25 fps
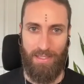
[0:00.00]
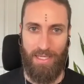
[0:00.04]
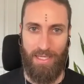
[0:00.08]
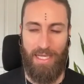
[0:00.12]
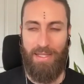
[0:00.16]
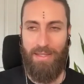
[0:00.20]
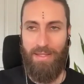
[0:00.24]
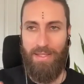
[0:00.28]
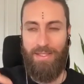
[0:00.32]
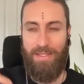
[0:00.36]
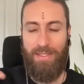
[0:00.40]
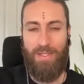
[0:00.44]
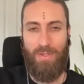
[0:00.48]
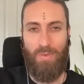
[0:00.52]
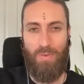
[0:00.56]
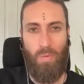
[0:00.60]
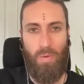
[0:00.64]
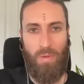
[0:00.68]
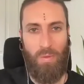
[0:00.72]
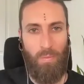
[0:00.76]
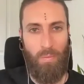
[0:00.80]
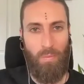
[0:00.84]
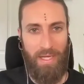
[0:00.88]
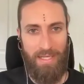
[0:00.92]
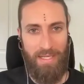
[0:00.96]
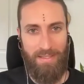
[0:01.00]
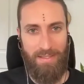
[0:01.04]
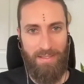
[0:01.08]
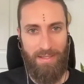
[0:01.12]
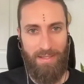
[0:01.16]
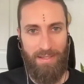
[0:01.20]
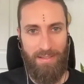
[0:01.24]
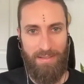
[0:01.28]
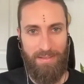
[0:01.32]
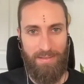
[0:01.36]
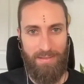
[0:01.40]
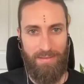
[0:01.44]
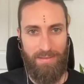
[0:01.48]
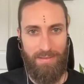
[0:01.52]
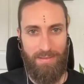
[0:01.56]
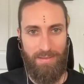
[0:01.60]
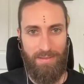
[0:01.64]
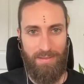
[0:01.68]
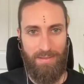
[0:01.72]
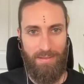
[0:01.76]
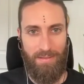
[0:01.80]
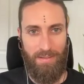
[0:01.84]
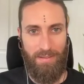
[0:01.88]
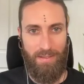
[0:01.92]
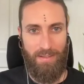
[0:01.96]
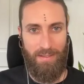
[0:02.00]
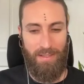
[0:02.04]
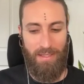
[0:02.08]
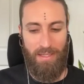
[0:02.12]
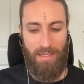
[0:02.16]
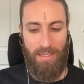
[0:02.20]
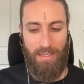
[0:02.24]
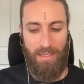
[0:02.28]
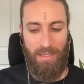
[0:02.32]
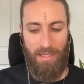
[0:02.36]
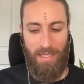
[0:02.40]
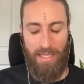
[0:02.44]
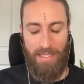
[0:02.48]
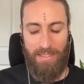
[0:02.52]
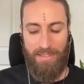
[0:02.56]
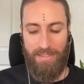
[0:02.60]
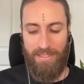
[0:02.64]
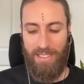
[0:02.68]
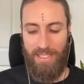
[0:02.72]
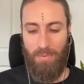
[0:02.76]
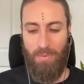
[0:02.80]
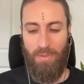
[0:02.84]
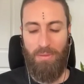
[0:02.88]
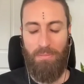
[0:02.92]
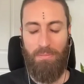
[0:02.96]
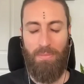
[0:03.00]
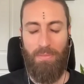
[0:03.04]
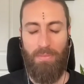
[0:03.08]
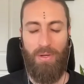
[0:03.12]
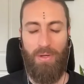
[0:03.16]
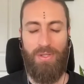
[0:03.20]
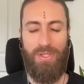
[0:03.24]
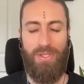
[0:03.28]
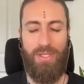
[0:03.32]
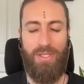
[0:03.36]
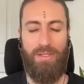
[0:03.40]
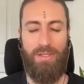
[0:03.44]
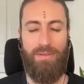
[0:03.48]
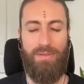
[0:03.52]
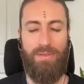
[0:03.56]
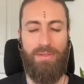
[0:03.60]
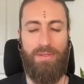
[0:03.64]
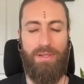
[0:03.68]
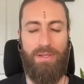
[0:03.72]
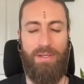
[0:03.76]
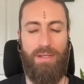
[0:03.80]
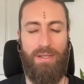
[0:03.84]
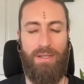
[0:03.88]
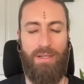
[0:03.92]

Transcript: And this is one way it does. and see what emerges.